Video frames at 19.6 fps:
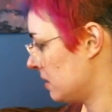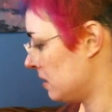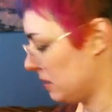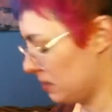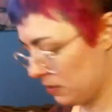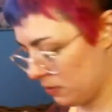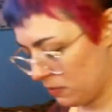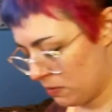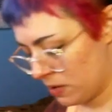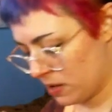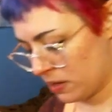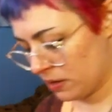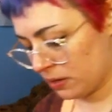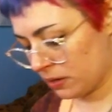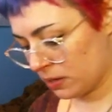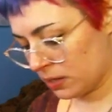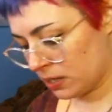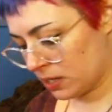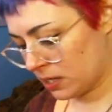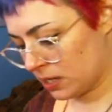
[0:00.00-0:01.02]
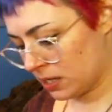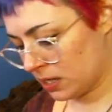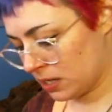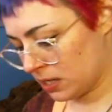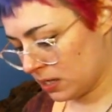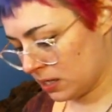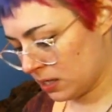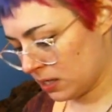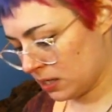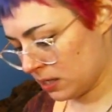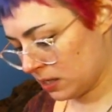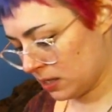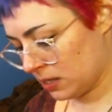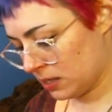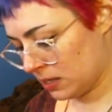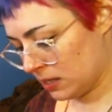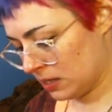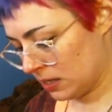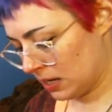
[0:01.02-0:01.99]
whether or not
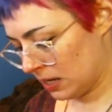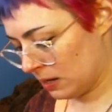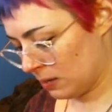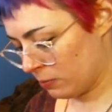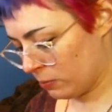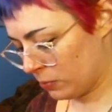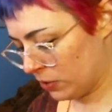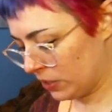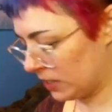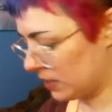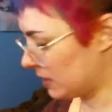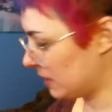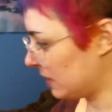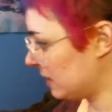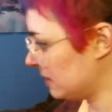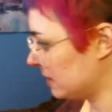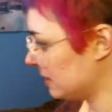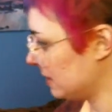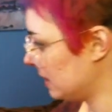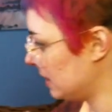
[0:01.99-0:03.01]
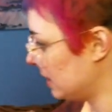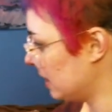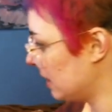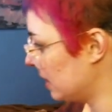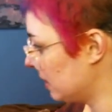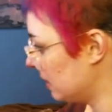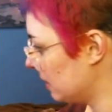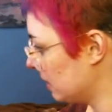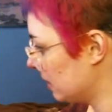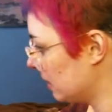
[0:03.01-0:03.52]
they play nicely together.